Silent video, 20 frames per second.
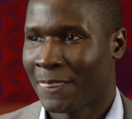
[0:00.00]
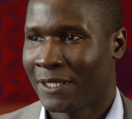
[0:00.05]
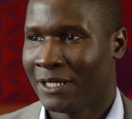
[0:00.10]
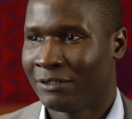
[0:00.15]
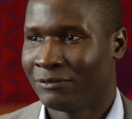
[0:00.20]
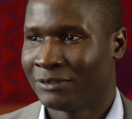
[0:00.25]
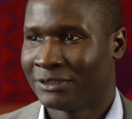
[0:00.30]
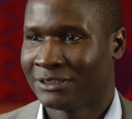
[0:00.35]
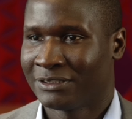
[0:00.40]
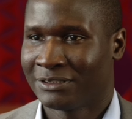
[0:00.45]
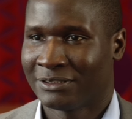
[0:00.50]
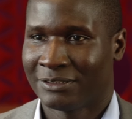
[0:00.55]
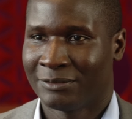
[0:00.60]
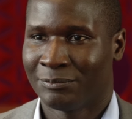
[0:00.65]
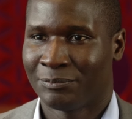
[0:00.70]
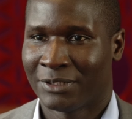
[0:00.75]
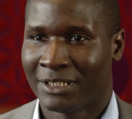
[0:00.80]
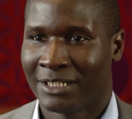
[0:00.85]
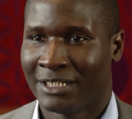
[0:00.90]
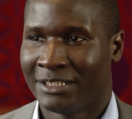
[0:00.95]
I was
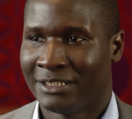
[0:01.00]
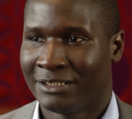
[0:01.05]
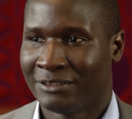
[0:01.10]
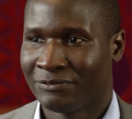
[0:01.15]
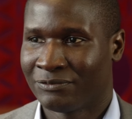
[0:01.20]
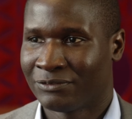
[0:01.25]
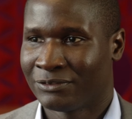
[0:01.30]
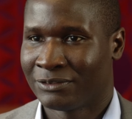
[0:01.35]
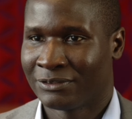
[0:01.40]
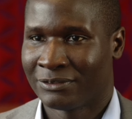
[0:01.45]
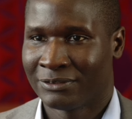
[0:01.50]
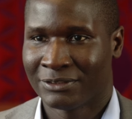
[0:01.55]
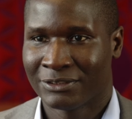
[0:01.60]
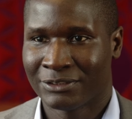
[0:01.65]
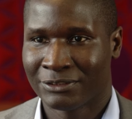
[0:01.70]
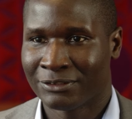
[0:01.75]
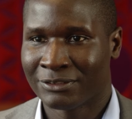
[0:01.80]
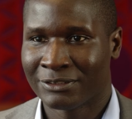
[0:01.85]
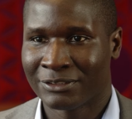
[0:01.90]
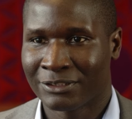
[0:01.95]
applying for
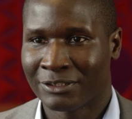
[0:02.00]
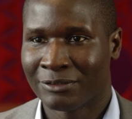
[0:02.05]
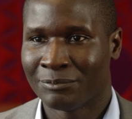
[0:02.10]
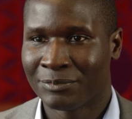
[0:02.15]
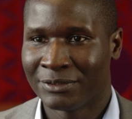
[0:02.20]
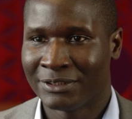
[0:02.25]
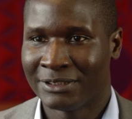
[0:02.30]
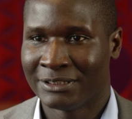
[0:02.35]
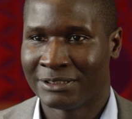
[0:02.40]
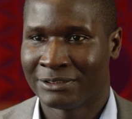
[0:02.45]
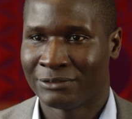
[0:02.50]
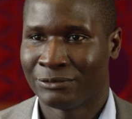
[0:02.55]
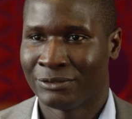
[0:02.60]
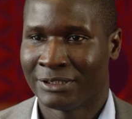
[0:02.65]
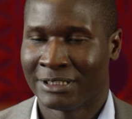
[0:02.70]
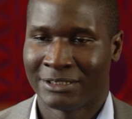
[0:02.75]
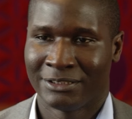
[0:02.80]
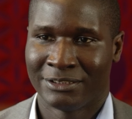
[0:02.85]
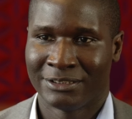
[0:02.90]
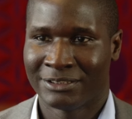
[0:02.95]
certain companies who
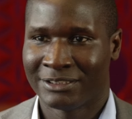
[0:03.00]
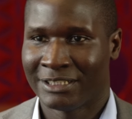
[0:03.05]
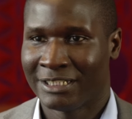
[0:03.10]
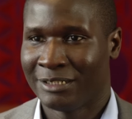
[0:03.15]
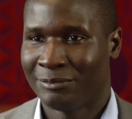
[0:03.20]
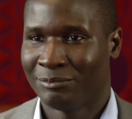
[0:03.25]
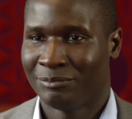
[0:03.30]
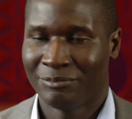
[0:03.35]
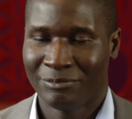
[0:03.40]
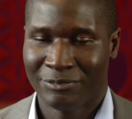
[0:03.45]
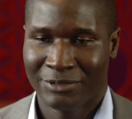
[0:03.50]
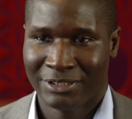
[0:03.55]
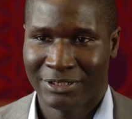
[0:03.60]
had the same